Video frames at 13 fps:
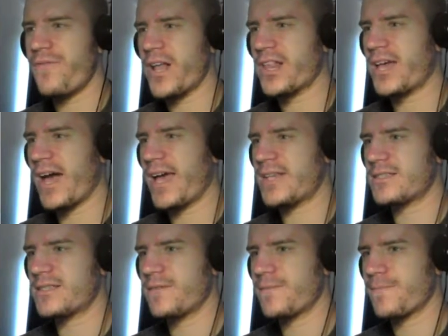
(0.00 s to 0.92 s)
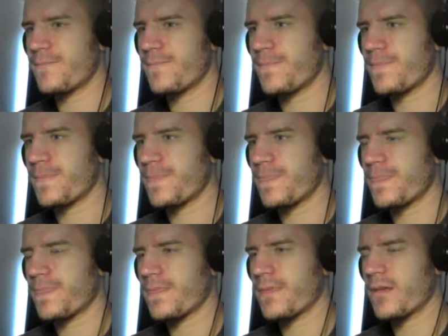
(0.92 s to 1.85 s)
guys.
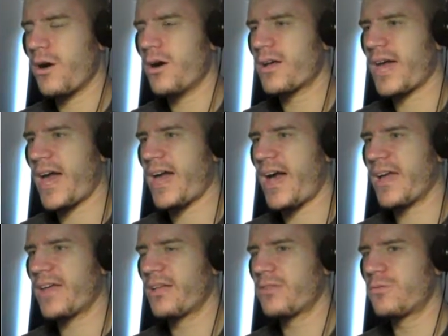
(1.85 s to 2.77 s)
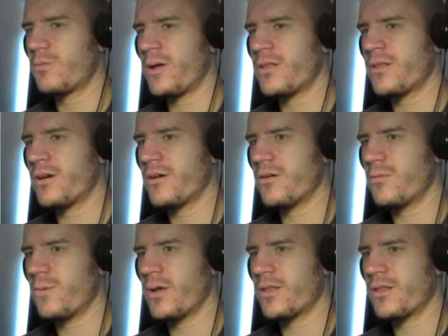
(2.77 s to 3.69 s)
Okay, I killed one uh,
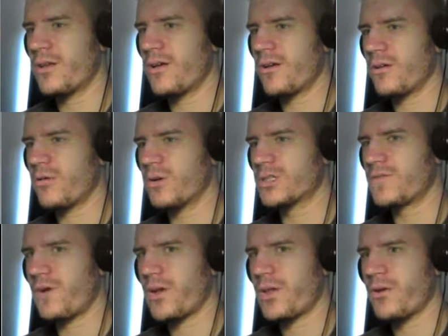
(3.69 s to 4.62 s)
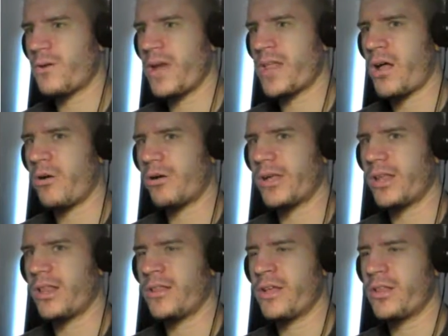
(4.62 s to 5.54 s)
one ghost for you, and I'll kill
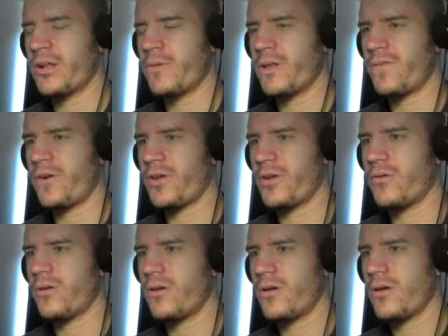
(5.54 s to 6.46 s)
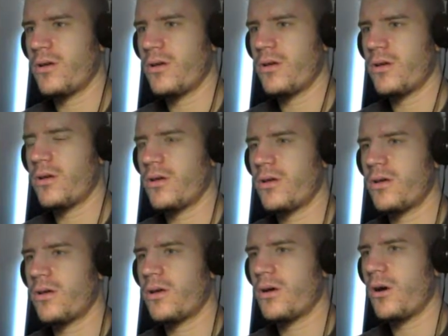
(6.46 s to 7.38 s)
another one for you.
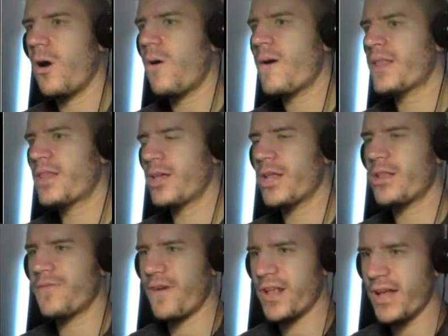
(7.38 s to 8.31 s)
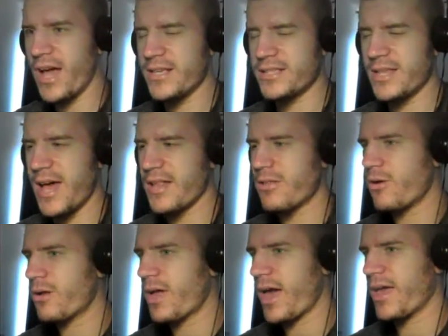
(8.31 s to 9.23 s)
Oh, and the other fat guy is dead.
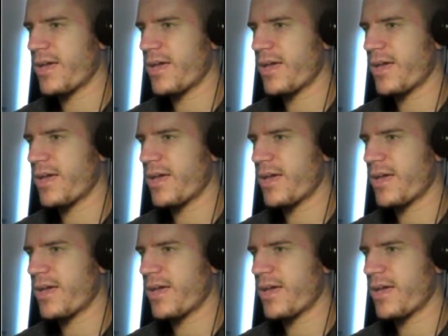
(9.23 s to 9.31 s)
Okay,